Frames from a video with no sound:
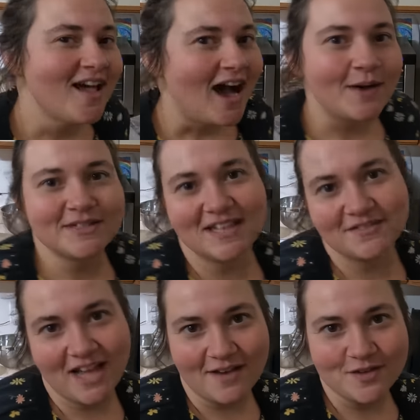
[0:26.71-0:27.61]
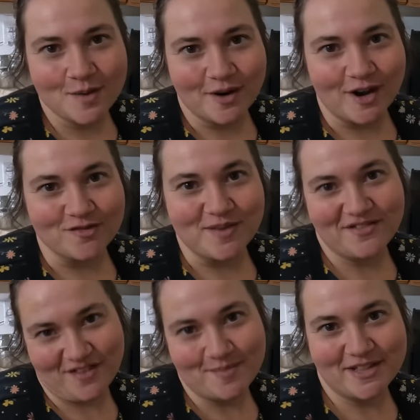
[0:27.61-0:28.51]
I would love to have you a part of my
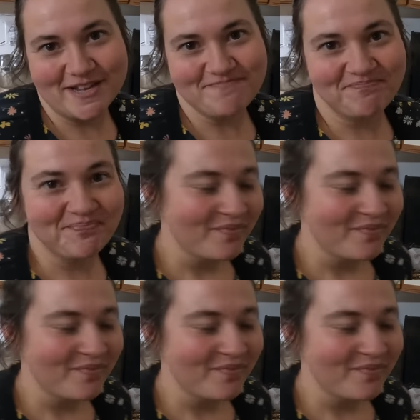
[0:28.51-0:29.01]
family.